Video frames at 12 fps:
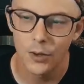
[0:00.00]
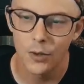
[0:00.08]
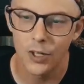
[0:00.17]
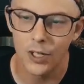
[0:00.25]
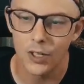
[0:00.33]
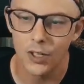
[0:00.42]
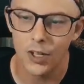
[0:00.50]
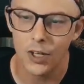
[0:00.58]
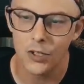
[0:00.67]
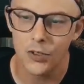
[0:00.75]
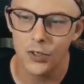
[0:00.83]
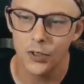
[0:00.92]
the
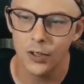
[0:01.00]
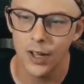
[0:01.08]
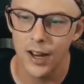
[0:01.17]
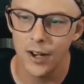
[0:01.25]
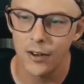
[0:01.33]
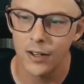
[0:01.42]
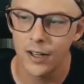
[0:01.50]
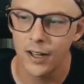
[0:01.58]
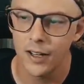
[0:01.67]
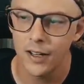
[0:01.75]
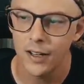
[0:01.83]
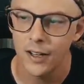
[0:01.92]
industrial
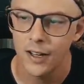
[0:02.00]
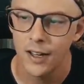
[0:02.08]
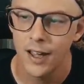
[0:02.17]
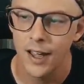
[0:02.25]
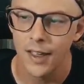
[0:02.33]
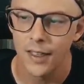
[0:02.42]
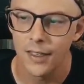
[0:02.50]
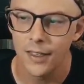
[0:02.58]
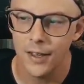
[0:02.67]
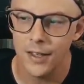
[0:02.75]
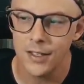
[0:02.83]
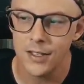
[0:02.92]
area, and
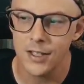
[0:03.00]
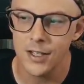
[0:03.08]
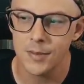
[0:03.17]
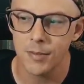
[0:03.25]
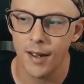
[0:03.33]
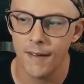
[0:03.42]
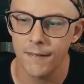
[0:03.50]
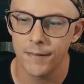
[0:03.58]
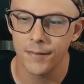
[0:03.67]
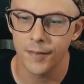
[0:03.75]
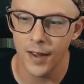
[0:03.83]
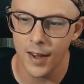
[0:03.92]
this is my
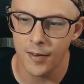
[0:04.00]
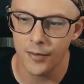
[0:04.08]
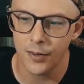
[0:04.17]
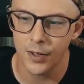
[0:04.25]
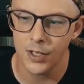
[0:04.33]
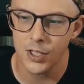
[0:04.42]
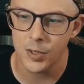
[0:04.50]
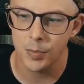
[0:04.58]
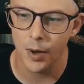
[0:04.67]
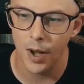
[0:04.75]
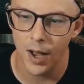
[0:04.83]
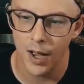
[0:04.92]
favorite
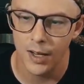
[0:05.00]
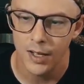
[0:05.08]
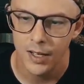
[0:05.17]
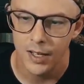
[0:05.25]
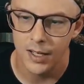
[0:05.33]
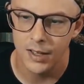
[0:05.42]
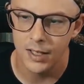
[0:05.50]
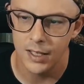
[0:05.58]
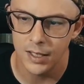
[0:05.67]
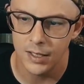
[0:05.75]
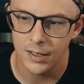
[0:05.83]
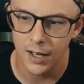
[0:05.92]
spot in
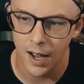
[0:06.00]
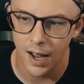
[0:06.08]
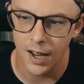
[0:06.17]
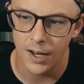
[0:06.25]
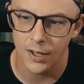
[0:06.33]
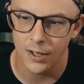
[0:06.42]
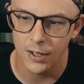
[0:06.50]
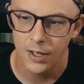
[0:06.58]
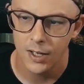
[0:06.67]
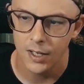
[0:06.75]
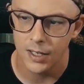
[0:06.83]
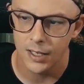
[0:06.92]
the entire
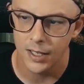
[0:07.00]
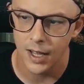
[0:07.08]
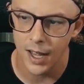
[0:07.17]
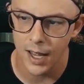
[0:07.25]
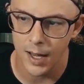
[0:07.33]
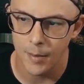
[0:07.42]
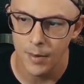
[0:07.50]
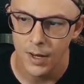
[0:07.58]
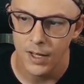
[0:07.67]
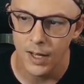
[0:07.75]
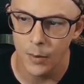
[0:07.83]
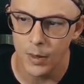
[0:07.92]
game.
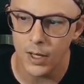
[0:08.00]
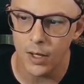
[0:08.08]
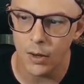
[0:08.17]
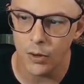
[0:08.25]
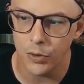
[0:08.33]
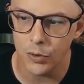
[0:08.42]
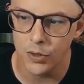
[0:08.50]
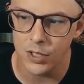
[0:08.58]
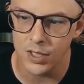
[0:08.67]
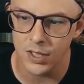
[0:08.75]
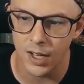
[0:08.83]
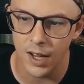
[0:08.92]
Now we go through
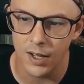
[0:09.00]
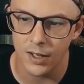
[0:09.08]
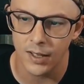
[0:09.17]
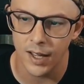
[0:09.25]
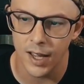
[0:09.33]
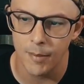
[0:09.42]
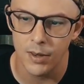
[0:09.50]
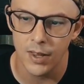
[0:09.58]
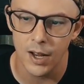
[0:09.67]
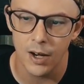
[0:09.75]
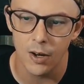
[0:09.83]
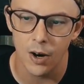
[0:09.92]
this entire game and
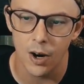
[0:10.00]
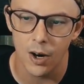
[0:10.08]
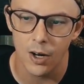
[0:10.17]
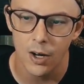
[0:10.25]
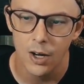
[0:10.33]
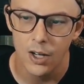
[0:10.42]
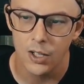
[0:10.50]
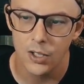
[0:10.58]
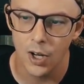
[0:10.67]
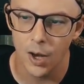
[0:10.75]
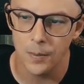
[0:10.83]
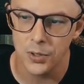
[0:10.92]
there are
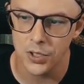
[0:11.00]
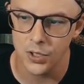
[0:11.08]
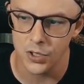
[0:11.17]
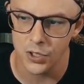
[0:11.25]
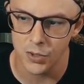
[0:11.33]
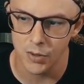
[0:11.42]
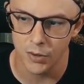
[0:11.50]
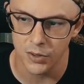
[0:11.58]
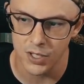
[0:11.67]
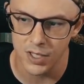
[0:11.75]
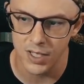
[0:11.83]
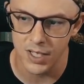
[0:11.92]
dumpsters throughout the
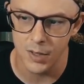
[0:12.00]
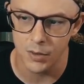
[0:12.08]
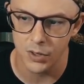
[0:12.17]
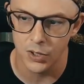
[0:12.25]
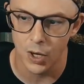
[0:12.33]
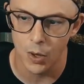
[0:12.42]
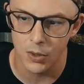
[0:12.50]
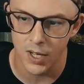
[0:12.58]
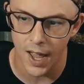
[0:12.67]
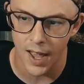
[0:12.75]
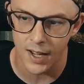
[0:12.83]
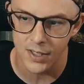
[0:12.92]
city with no
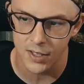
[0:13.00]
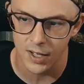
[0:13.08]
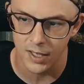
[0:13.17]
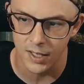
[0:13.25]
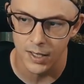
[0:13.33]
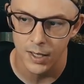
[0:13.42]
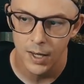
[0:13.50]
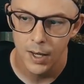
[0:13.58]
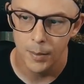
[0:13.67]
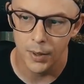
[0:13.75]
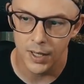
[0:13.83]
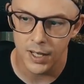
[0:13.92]
tags on it.
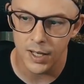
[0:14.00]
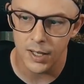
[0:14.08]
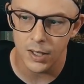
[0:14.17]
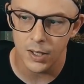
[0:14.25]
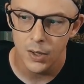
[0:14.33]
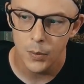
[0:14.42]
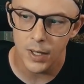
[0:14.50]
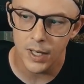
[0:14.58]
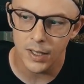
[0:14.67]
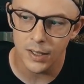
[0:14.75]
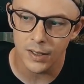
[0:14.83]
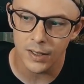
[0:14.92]
But here, we can
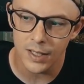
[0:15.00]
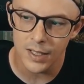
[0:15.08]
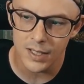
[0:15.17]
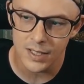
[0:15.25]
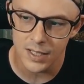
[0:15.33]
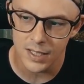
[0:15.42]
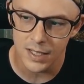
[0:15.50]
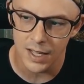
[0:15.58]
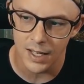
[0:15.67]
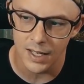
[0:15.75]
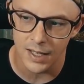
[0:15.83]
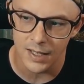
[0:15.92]
at least see
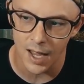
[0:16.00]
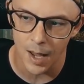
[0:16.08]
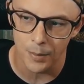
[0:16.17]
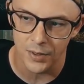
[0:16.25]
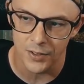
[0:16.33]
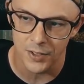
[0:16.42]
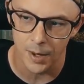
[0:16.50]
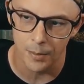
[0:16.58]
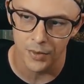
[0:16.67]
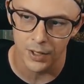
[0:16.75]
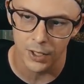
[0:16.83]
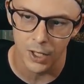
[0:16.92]
an attempt of
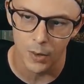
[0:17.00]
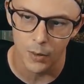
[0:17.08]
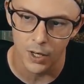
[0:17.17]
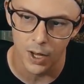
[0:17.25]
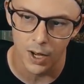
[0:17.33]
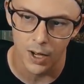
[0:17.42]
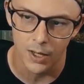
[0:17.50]
something going on.